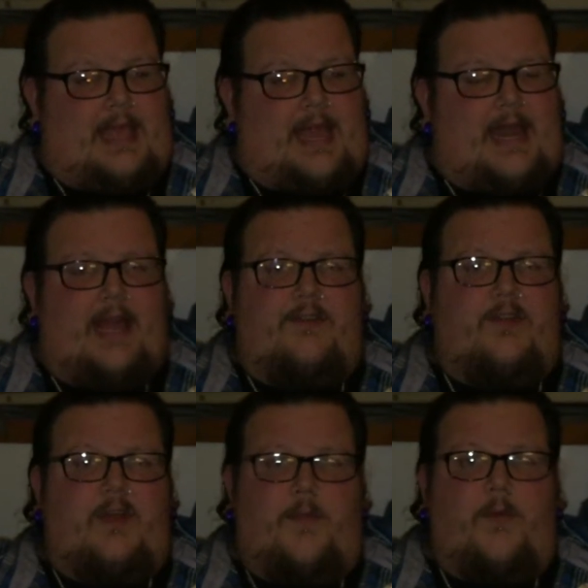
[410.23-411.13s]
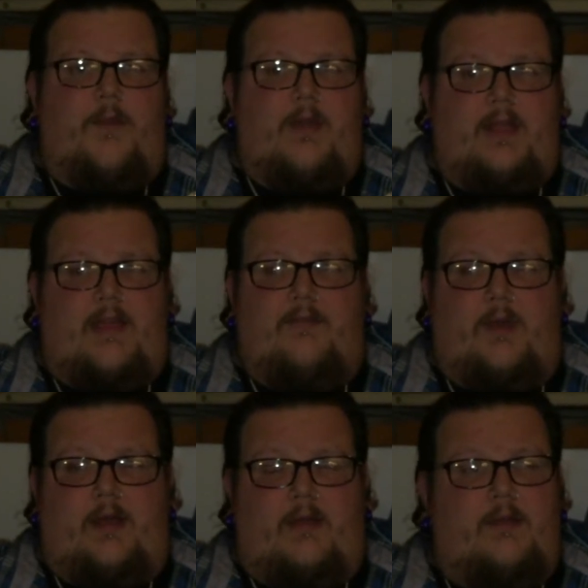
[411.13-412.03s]
kind of got to another point in my life.
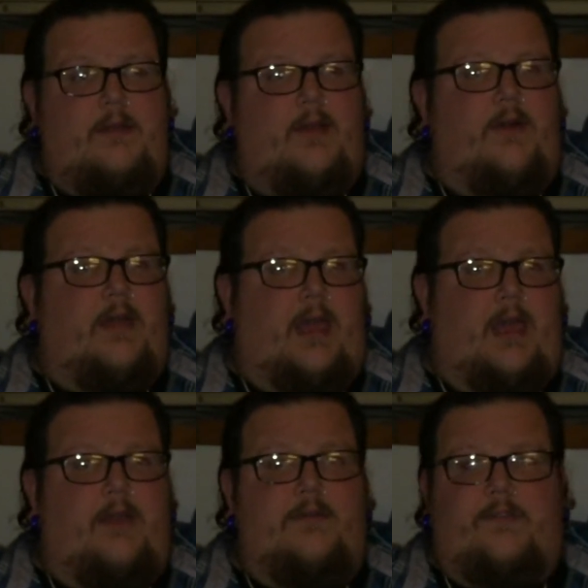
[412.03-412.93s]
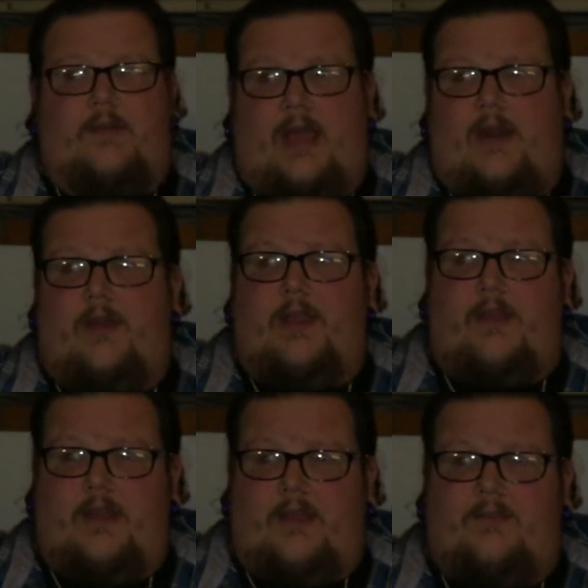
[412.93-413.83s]
Well, okay, so now
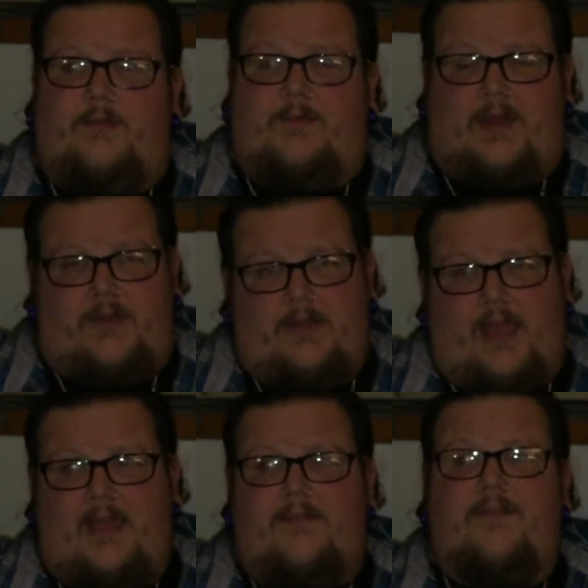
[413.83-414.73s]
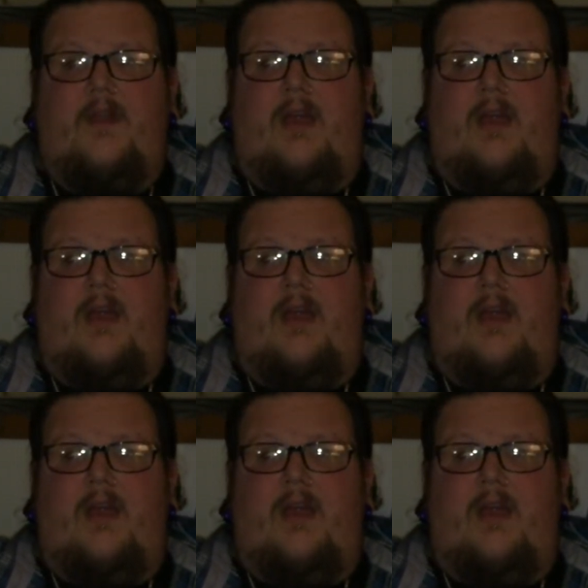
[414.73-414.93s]
here is with my new life.